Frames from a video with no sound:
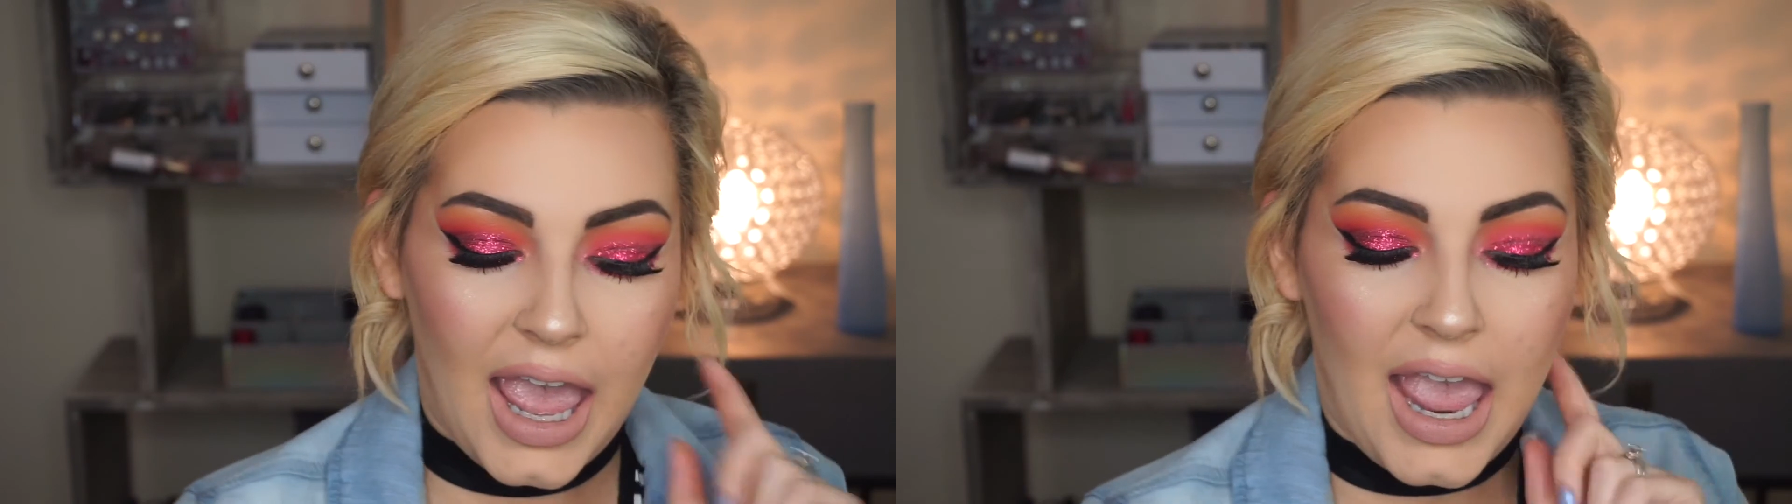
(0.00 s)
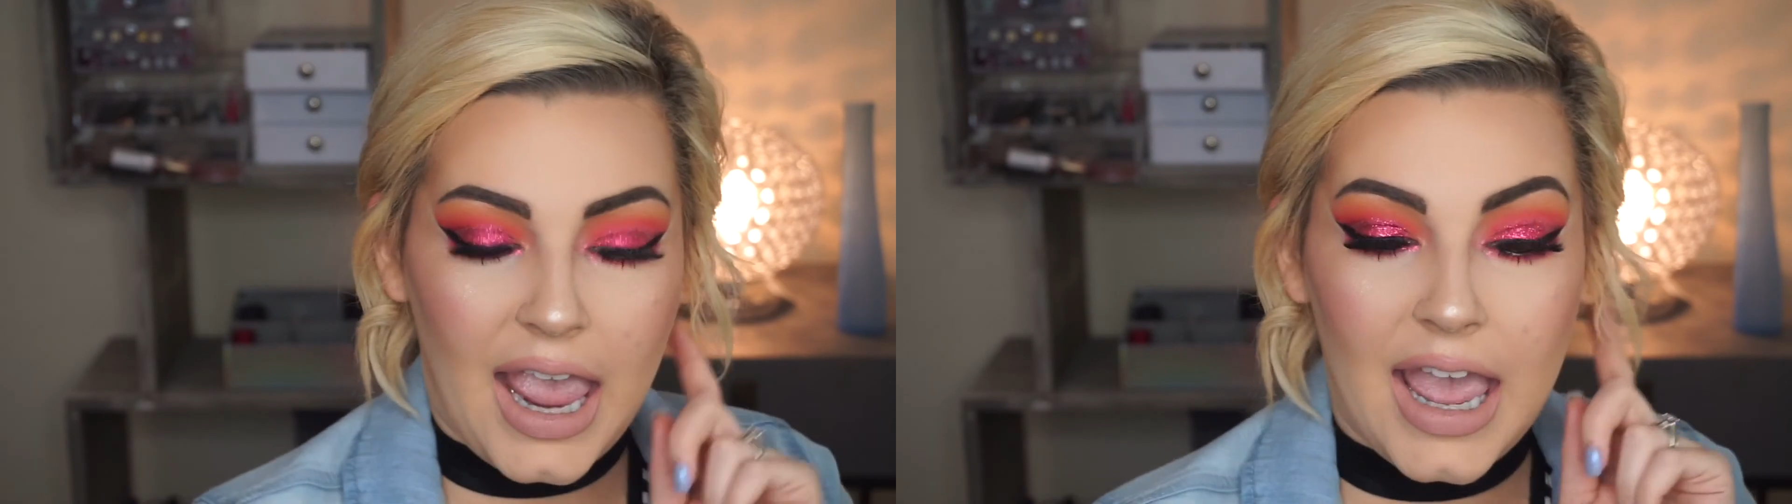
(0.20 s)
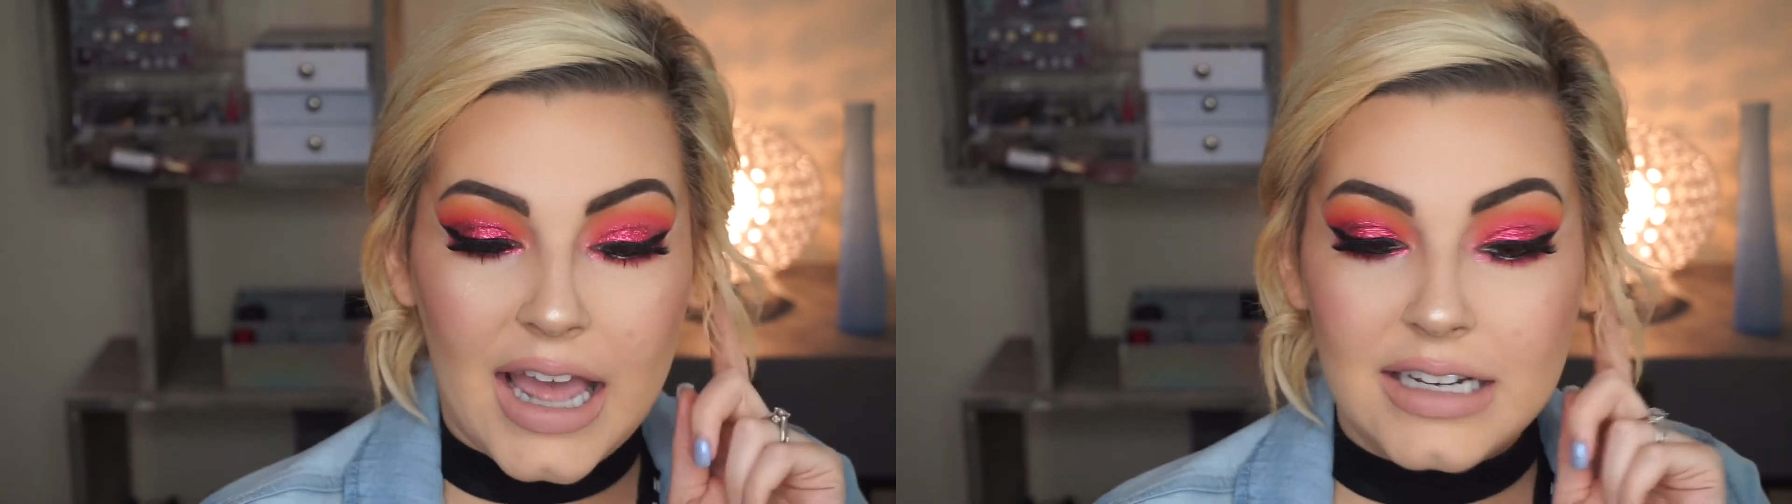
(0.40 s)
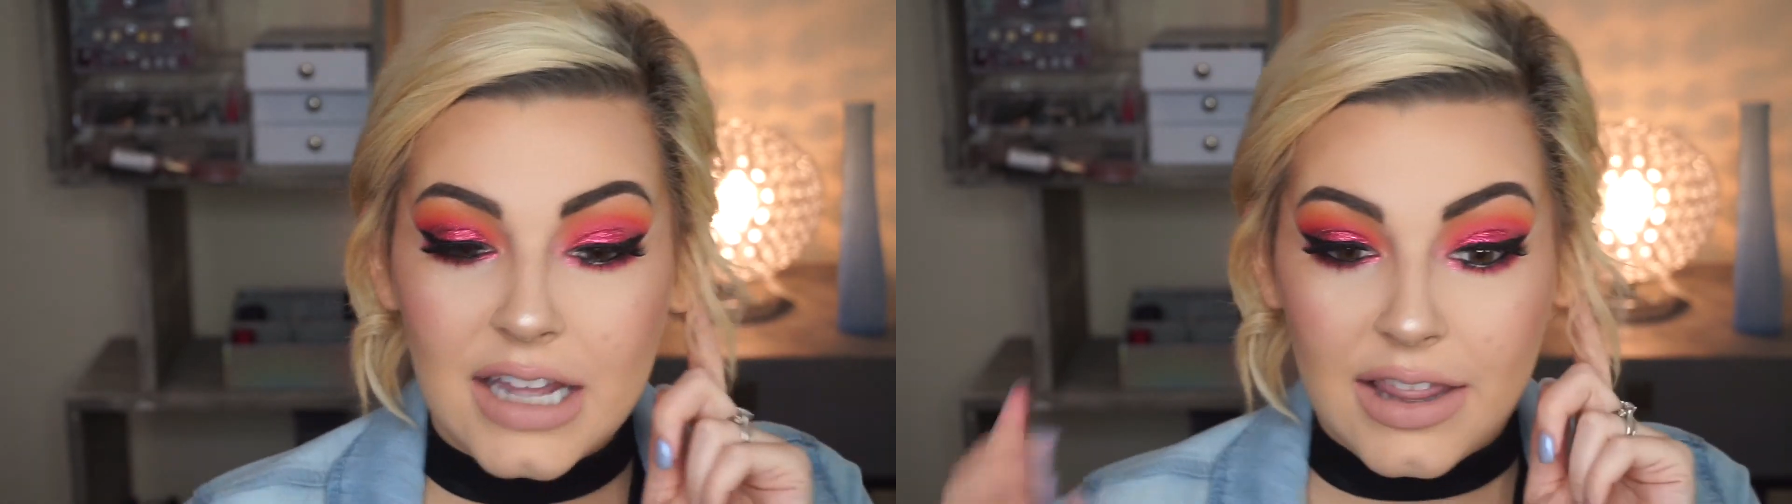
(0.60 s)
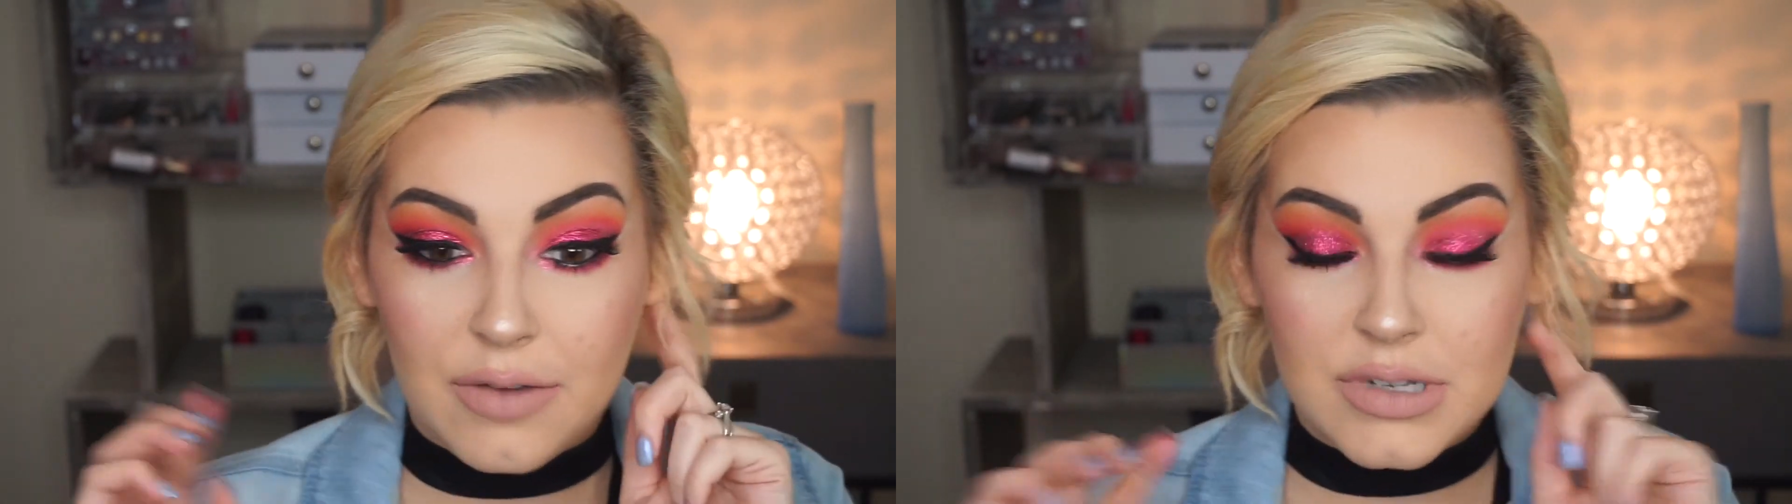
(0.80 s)

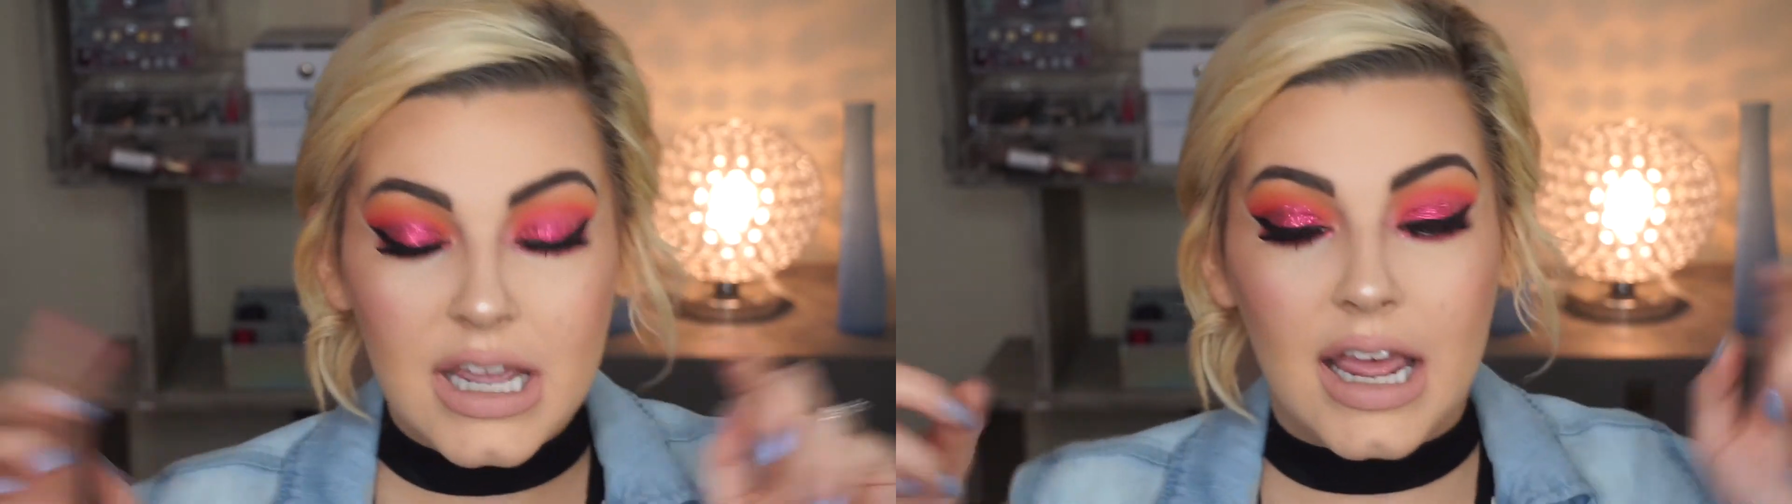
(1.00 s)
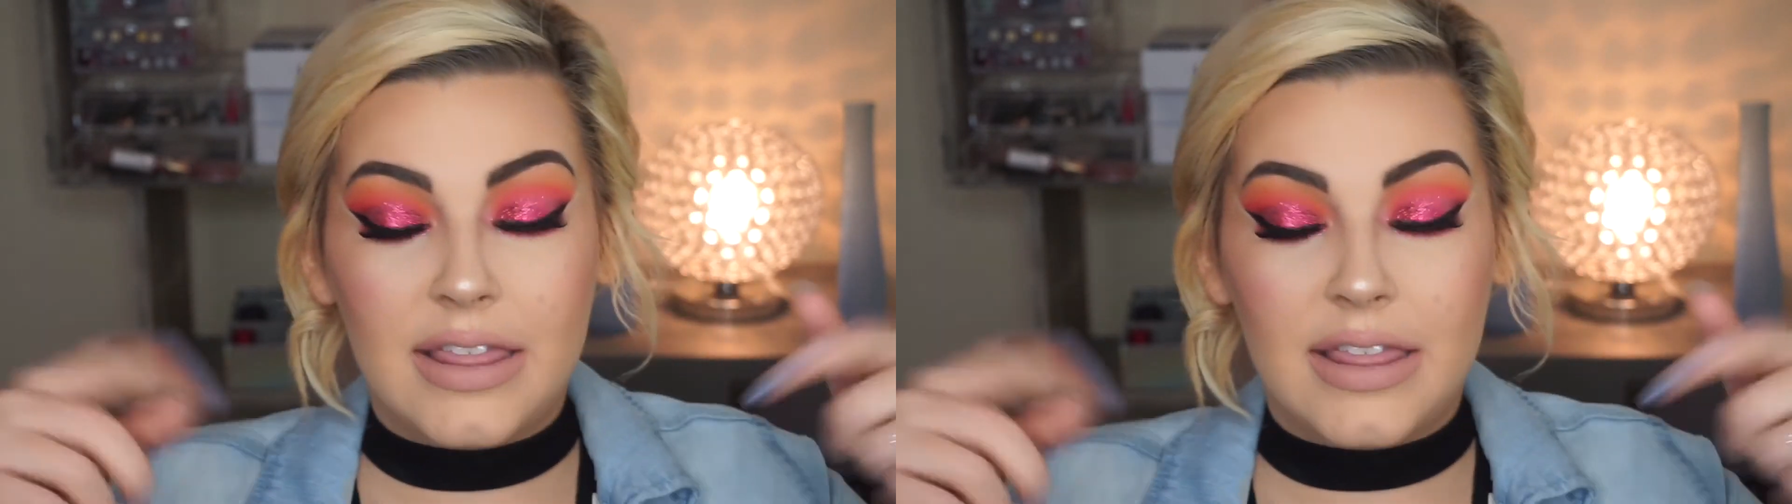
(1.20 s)
and that was it.